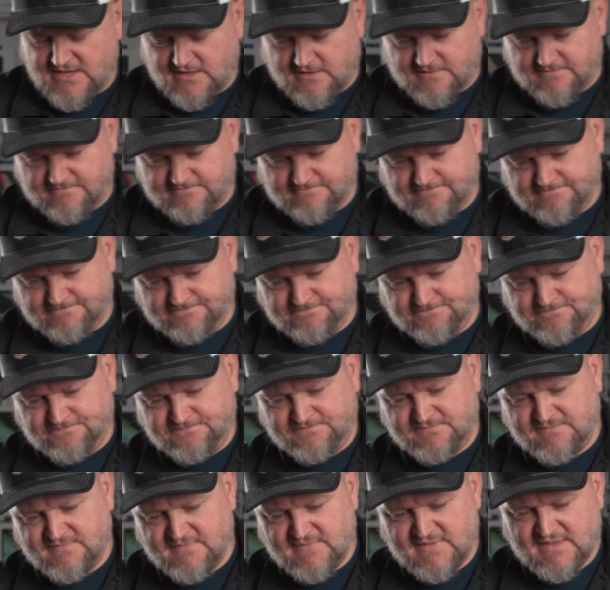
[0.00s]
Yeah,
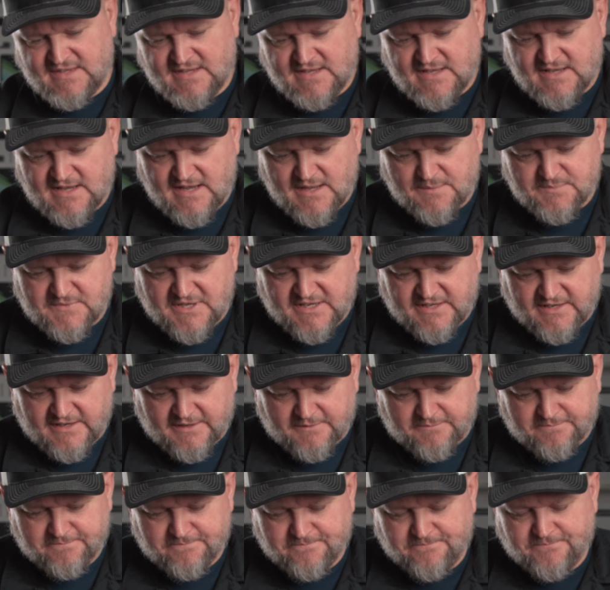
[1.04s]
I'm digging
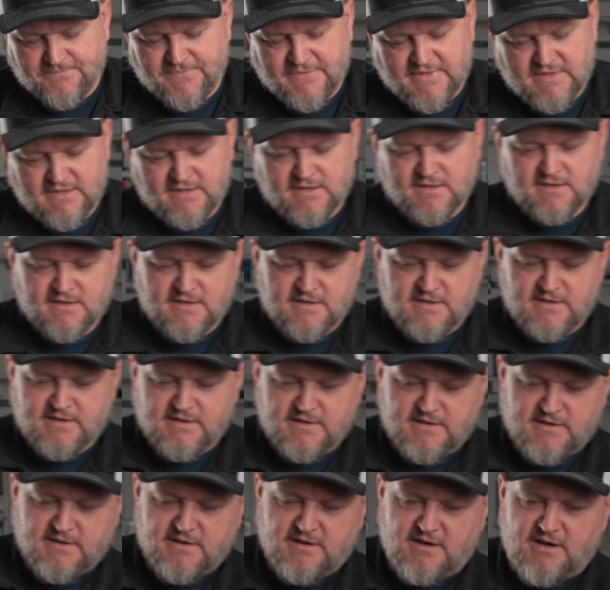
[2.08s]
it.
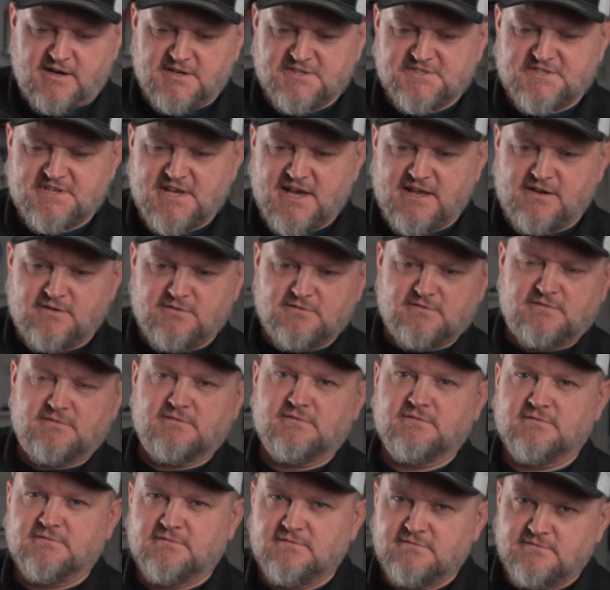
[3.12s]
Honestly, I don't
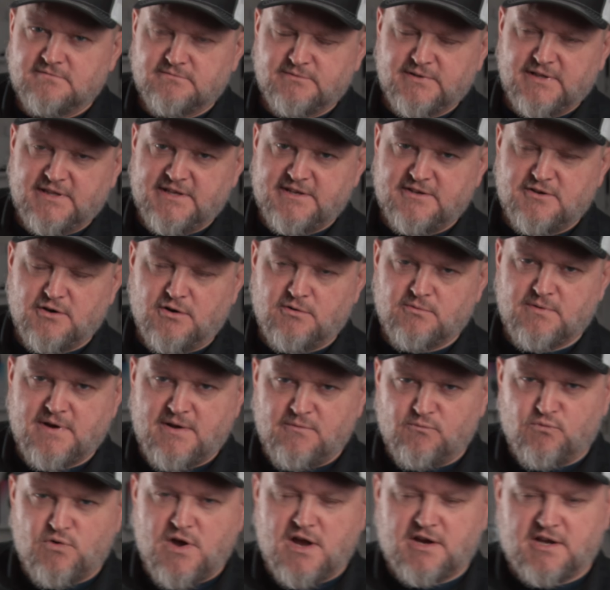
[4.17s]
really go
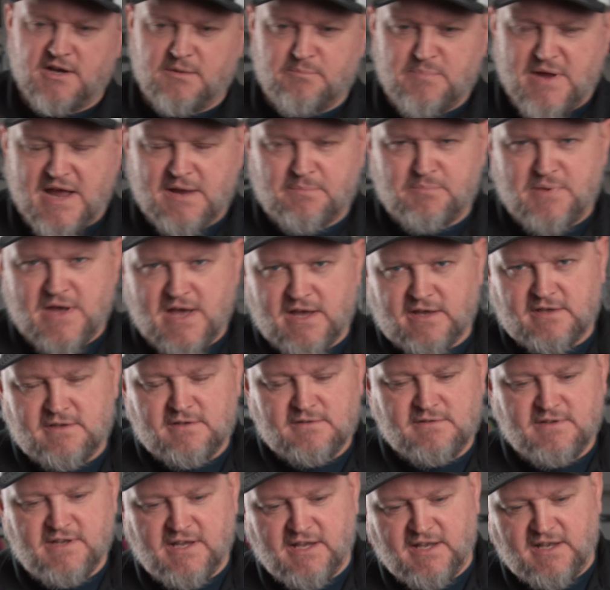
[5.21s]
around rocking a backpack
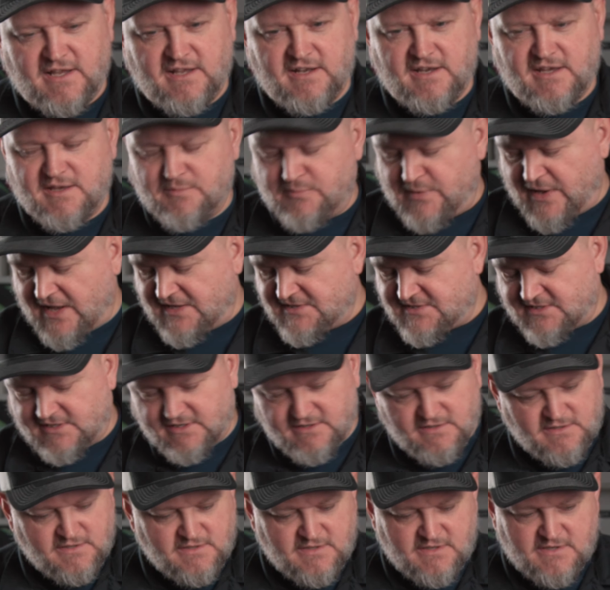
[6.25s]
in any
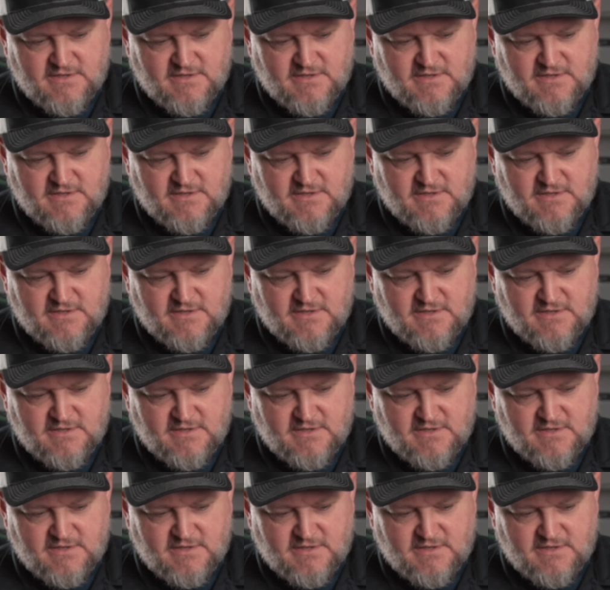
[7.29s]
capacity.